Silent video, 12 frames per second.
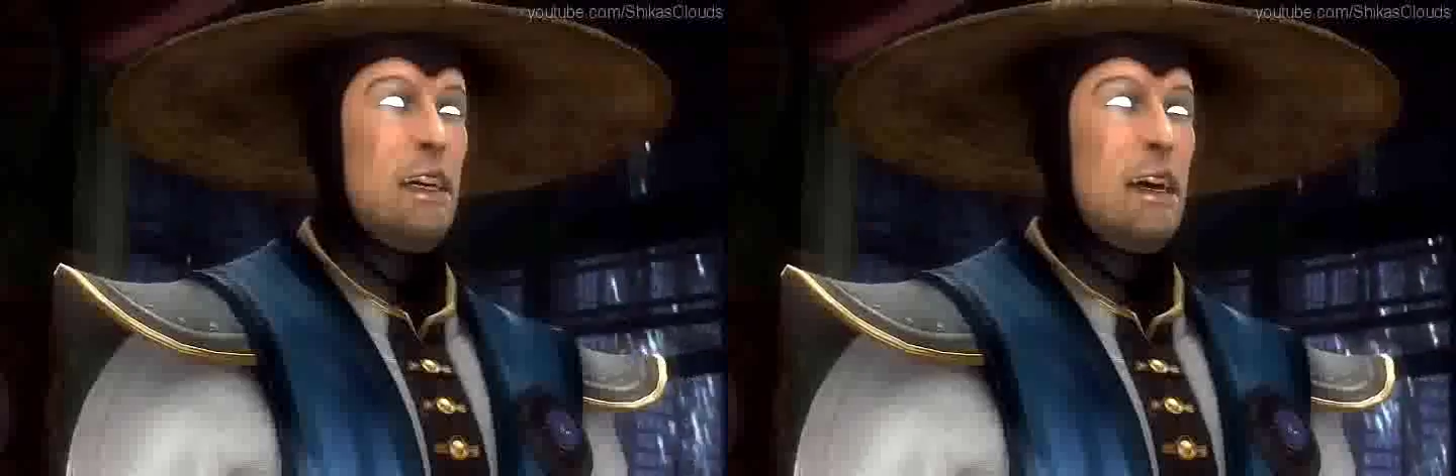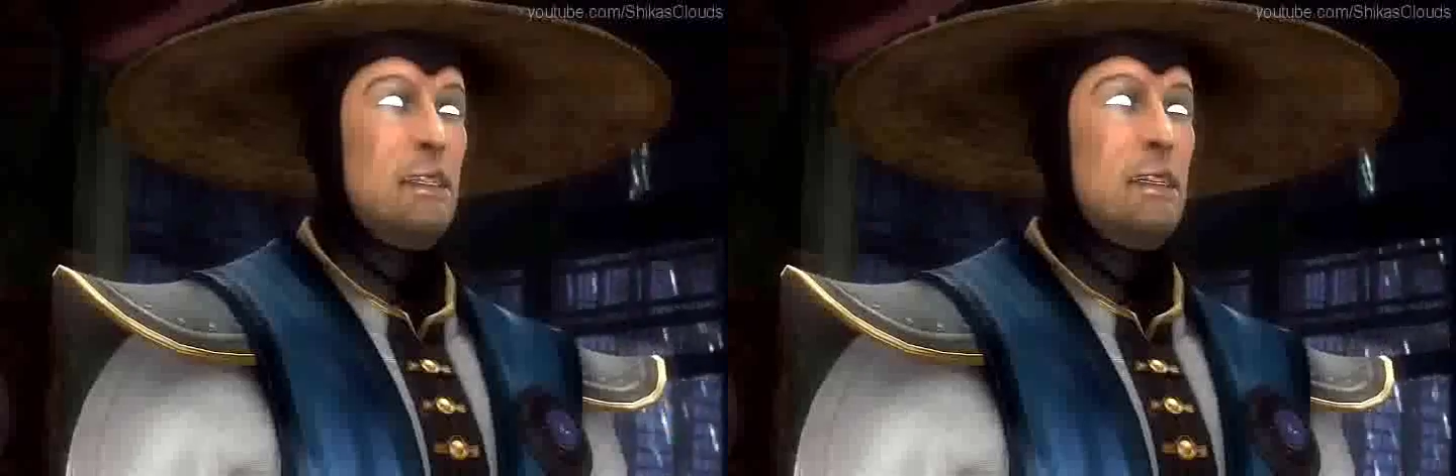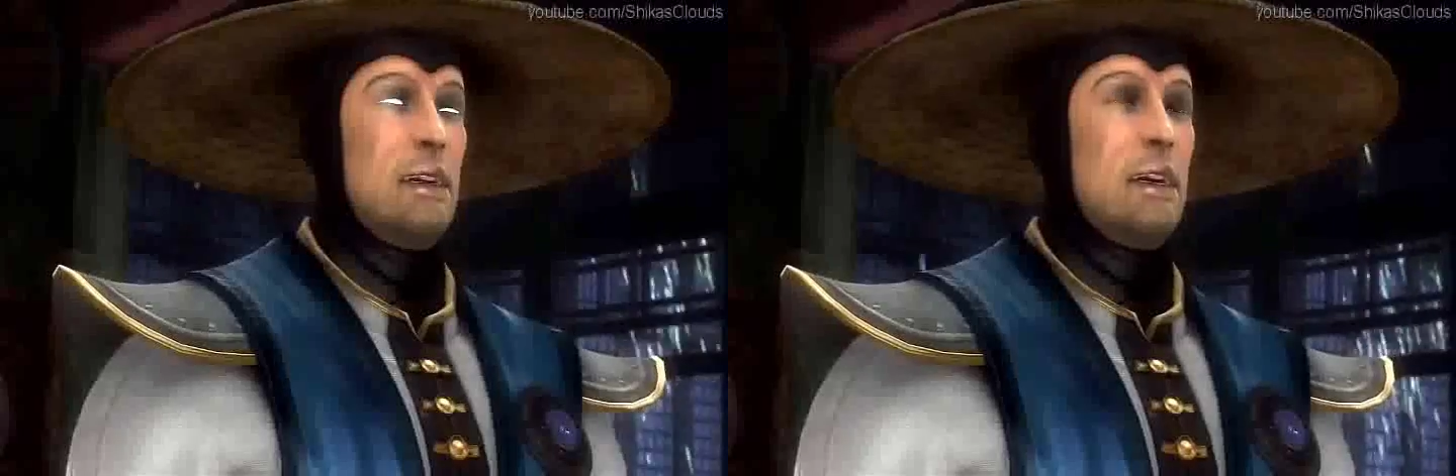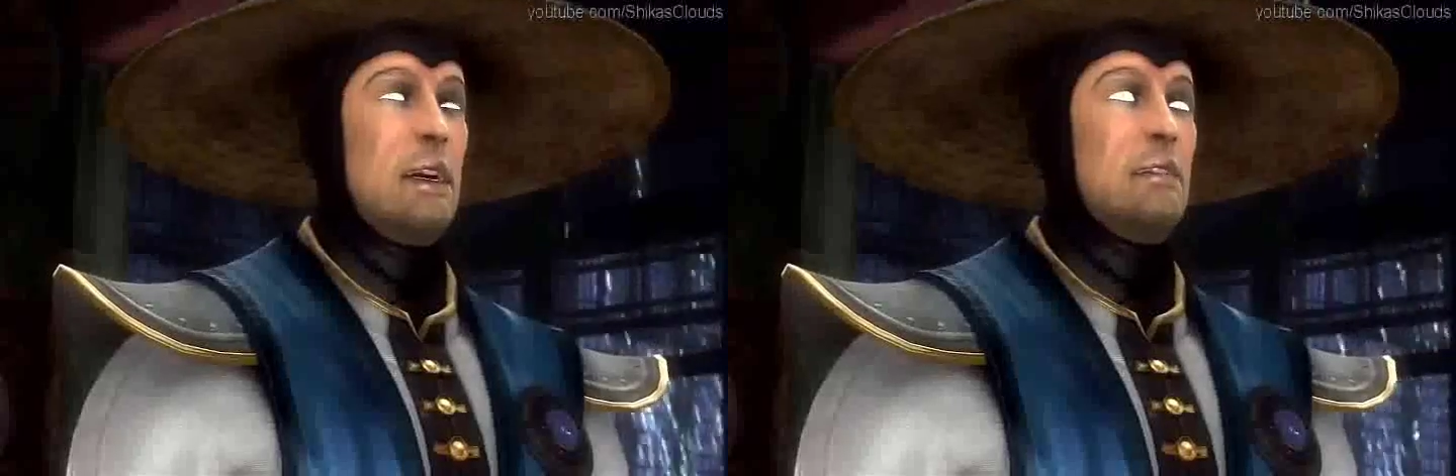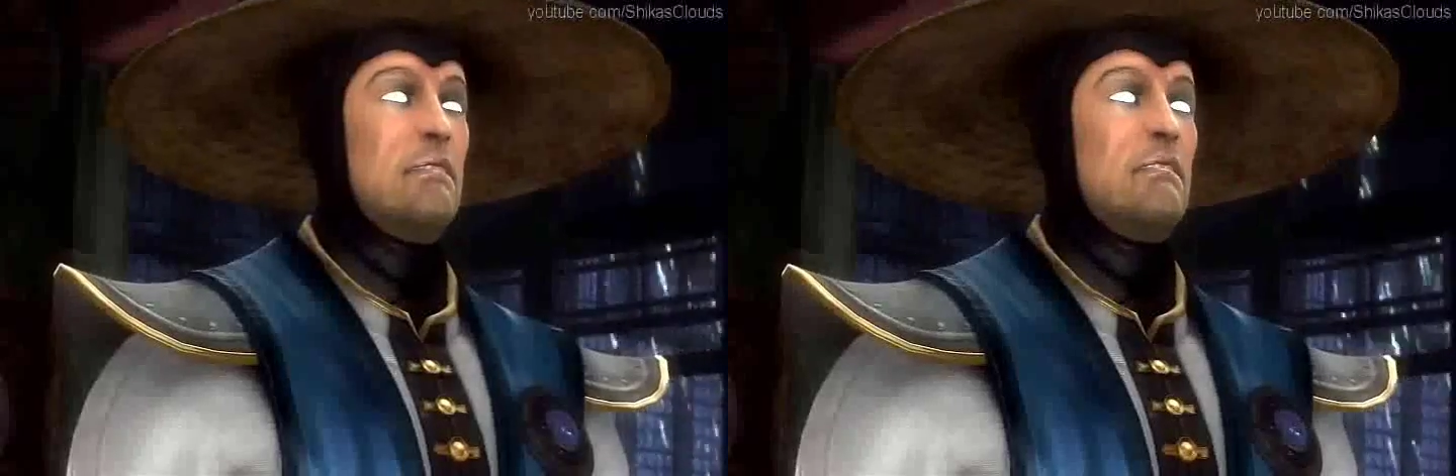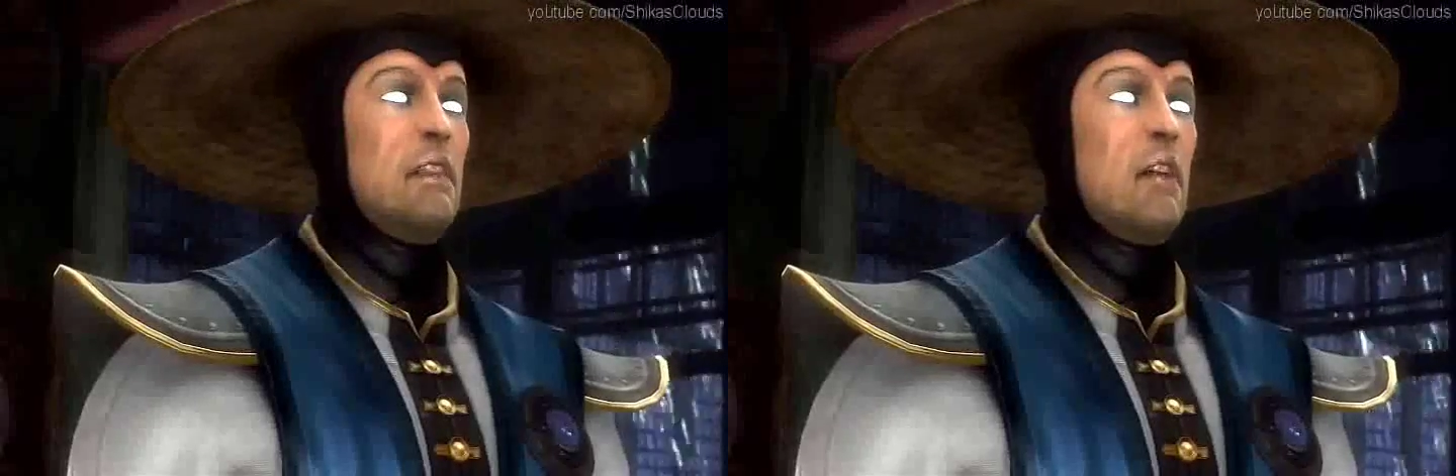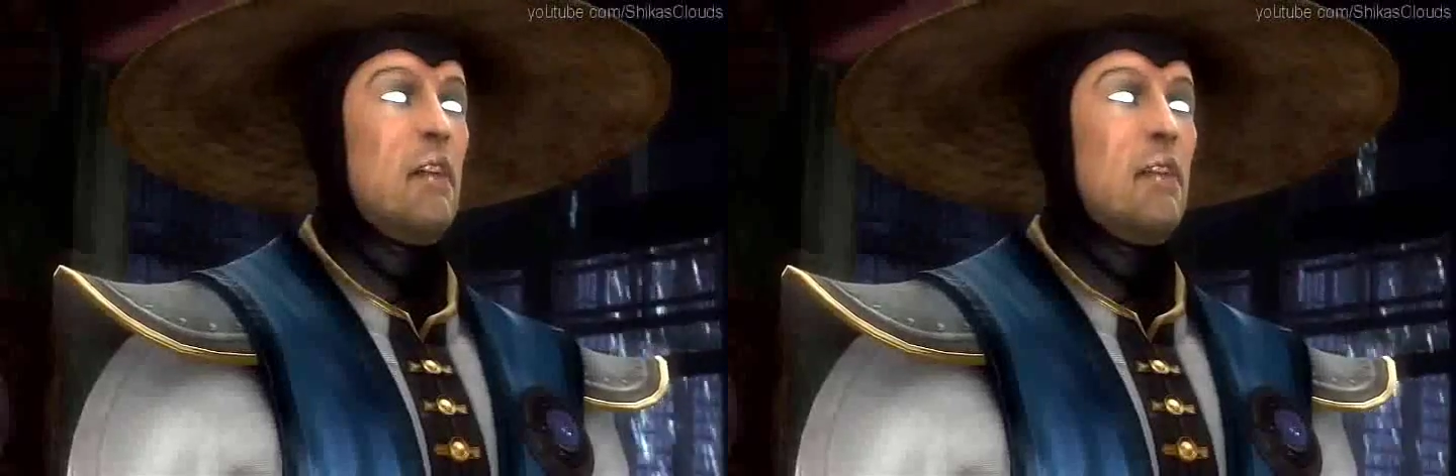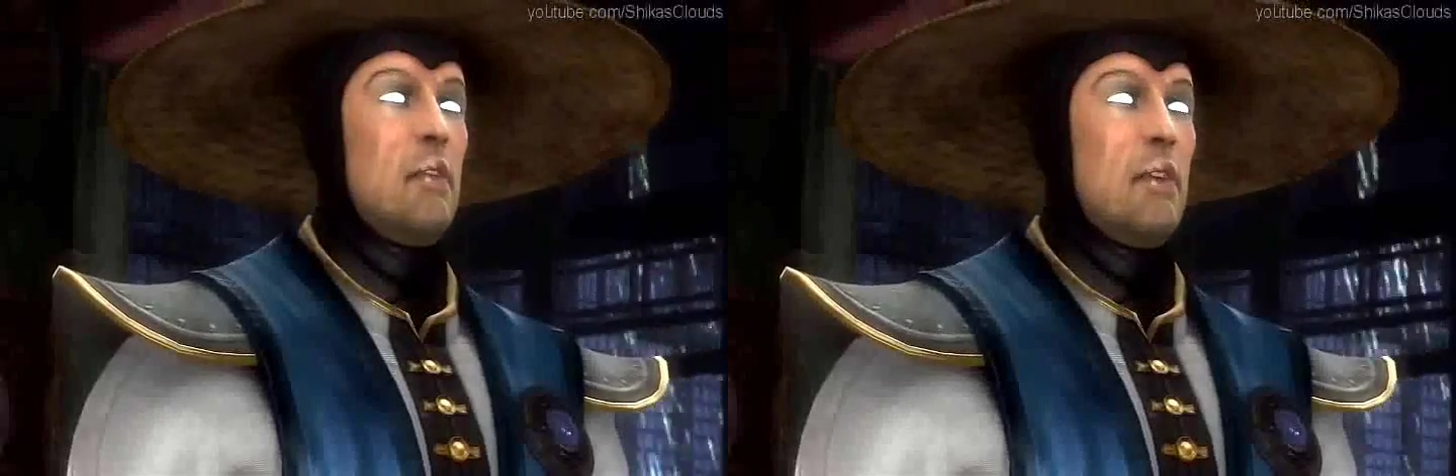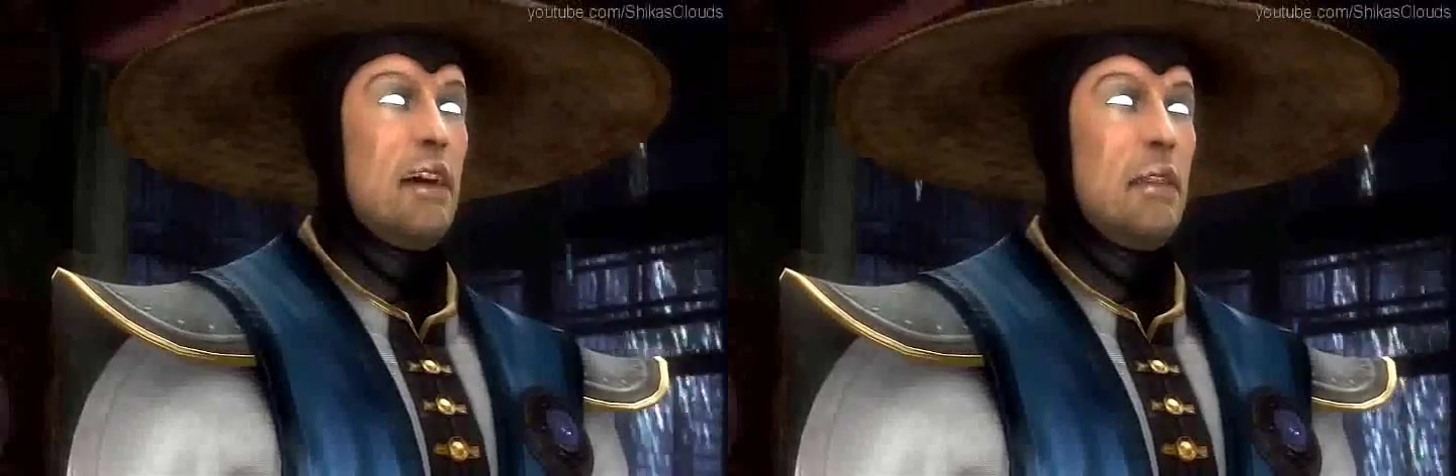He has saved
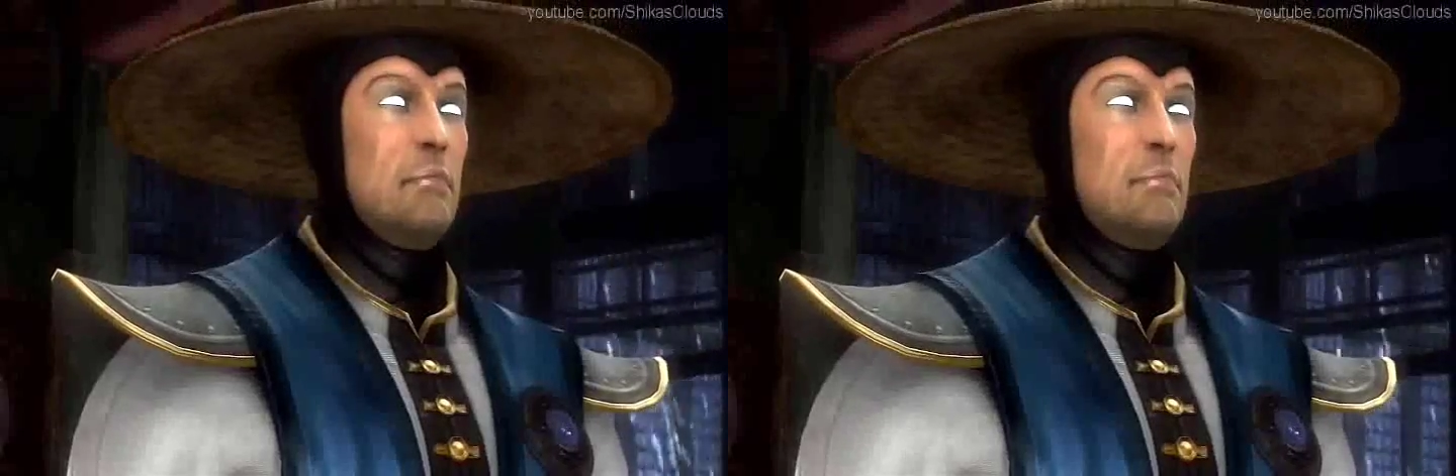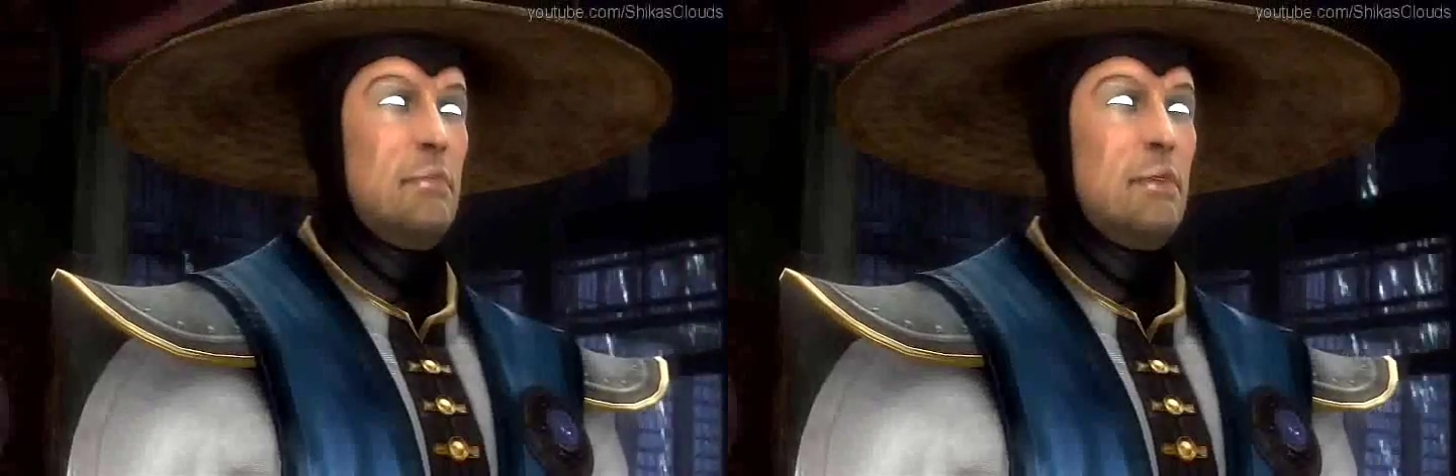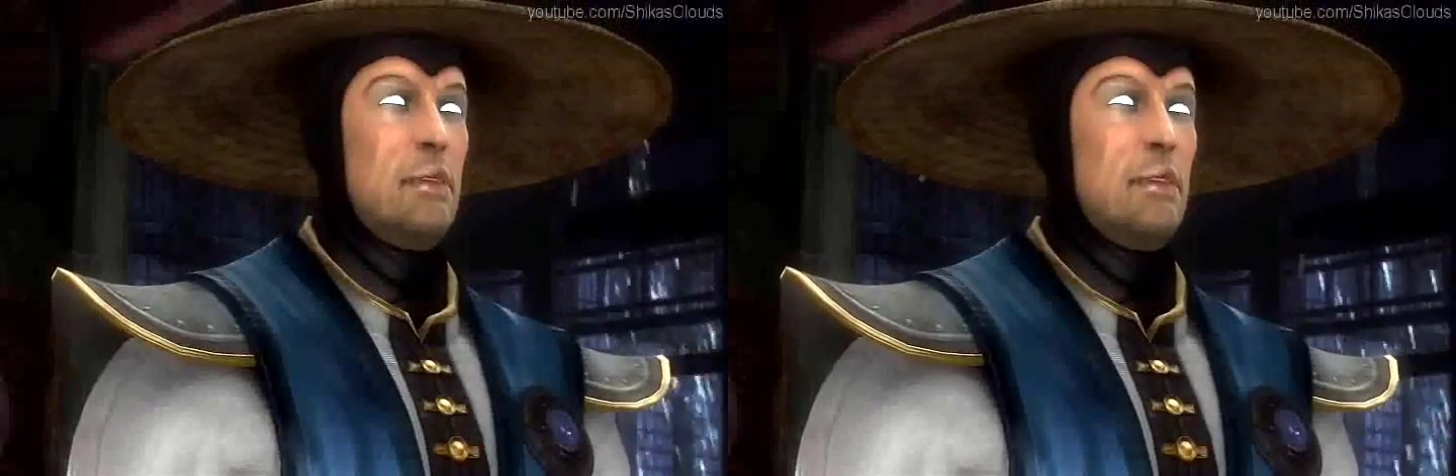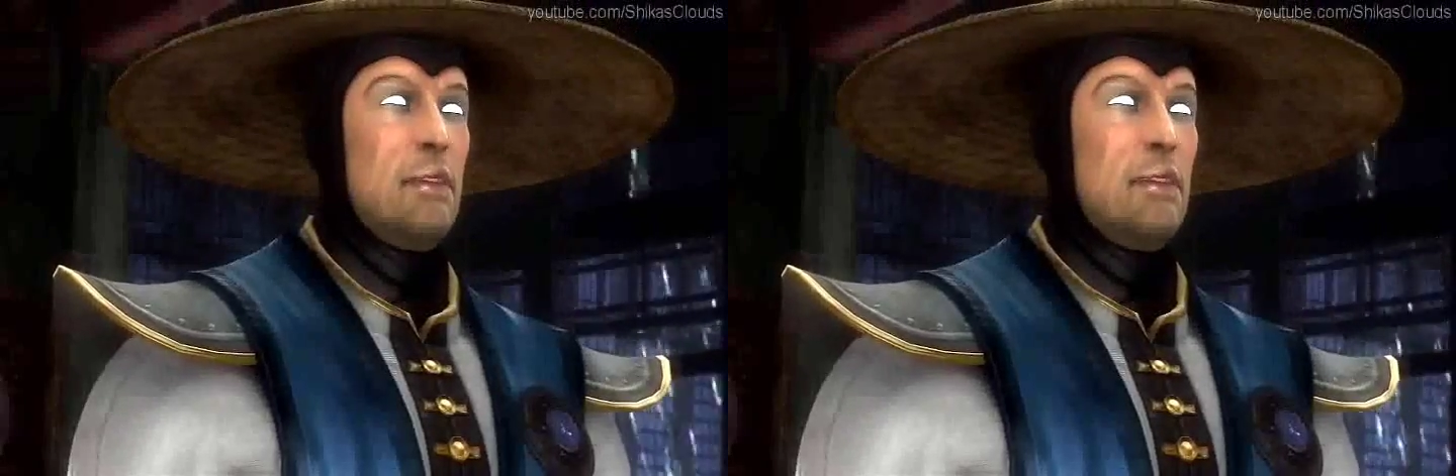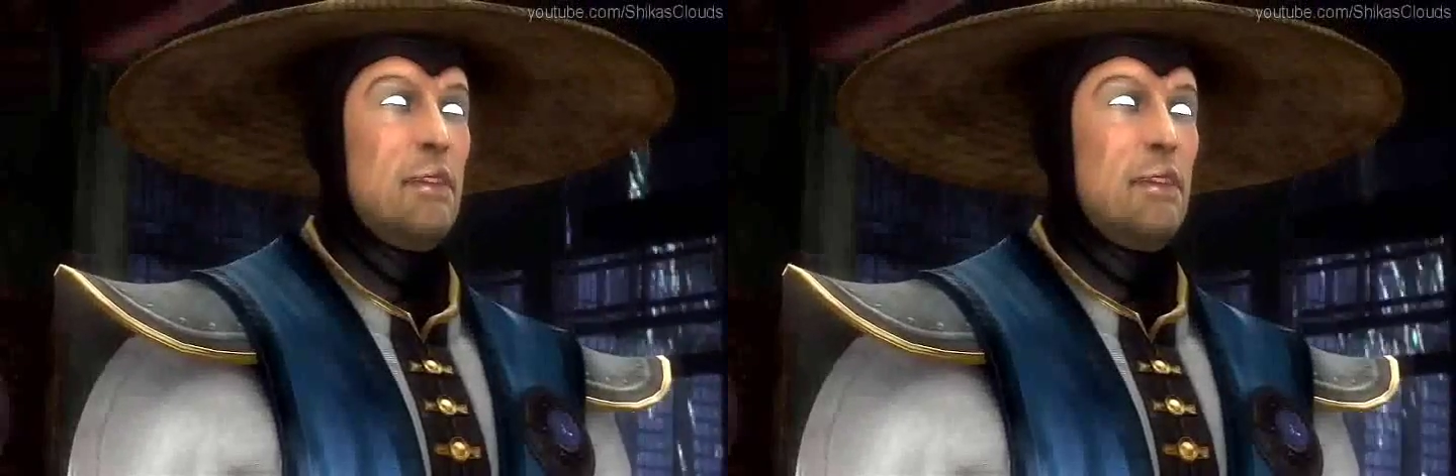Earthrealm. Hottie.